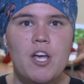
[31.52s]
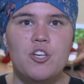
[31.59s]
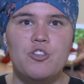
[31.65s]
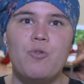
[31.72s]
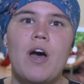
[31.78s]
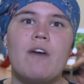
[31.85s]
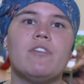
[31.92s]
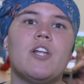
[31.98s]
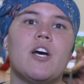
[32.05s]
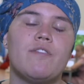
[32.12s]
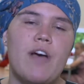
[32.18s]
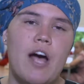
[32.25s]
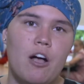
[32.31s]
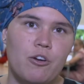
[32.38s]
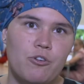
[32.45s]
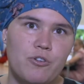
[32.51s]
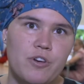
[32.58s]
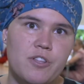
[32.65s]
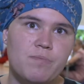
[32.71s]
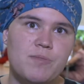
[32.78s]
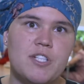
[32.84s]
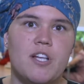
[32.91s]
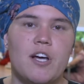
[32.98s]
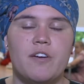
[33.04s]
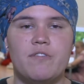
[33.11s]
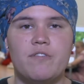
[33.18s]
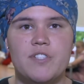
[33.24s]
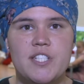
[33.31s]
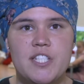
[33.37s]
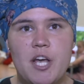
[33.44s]
You have a lot of algorithms, a lot
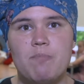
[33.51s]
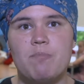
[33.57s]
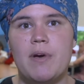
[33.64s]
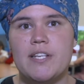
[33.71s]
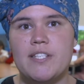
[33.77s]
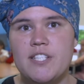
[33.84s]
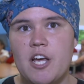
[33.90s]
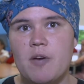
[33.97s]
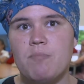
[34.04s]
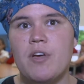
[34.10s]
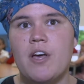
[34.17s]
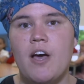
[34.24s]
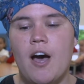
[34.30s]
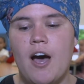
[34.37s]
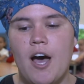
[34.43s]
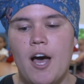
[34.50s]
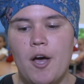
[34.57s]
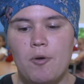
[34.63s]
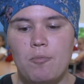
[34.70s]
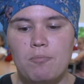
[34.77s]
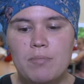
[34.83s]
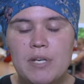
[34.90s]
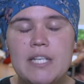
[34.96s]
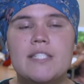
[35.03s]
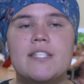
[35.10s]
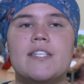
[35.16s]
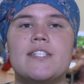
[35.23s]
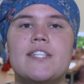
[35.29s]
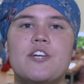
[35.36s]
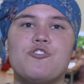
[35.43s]
of step-by-step
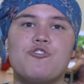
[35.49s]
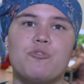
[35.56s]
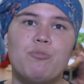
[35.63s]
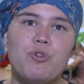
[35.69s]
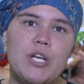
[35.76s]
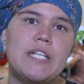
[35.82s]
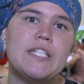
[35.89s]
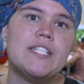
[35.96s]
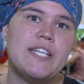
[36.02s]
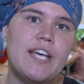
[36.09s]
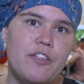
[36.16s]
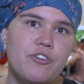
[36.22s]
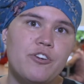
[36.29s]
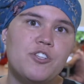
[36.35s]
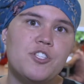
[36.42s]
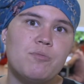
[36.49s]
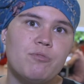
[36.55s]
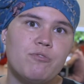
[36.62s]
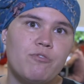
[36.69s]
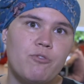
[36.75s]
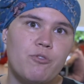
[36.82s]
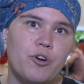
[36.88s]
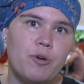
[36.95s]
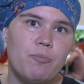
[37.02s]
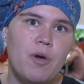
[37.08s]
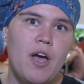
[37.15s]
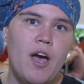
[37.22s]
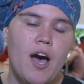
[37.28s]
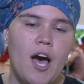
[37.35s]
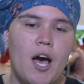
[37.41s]
pieces that you're putting together to perform
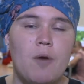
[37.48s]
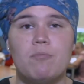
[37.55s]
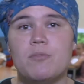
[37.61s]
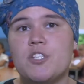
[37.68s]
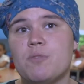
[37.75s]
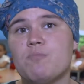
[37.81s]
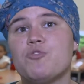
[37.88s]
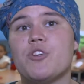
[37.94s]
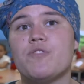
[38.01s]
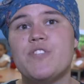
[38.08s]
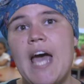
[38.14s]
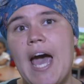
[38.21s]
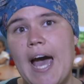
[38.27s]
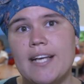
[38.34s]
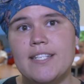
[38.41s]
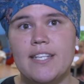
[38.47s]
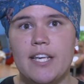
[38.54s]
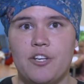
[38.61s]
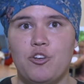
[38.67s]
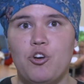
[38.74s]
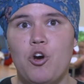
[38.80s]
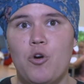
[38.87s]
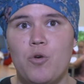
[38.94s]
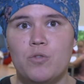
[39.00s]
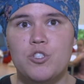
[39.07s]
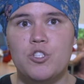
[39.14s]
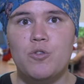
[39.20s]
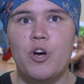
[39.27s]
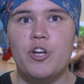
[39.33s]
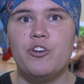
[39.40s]
some sort of task in code.
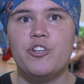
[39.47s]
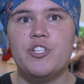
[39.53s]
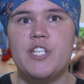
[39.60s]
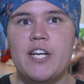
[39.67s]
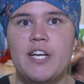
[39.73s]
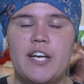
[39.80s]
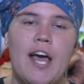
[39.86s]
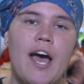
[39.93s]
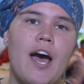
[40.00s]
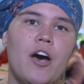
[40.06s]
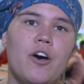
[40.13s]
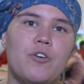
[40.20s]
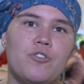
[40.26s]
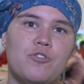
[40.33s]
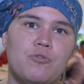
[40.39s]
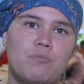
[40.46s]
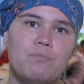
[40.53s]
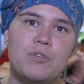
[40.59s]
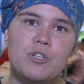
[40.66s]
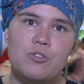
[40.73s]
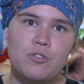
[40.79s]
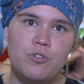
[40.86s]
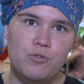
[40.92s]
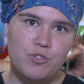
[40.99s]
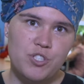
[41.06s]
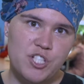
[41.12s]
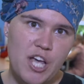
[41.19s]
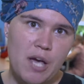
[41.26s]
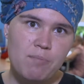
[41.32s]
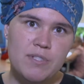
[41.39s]
So understanding how you build those
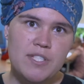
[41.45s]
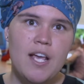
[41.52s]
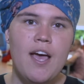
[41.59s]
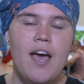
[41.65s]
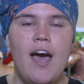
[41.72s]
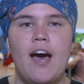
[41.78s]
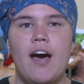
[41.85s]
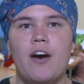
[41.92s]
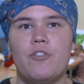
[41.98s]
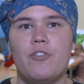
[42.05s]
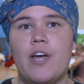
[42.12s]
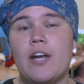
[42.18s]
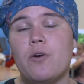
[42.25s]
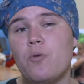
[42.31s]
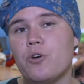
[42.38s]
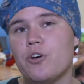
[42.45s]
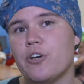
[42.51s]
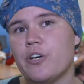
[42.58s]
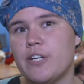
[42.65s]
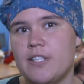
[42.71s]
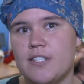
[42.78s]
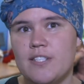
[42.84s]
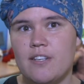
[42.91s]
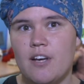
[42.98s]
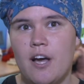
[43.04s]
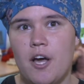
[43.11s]
steps, how that order is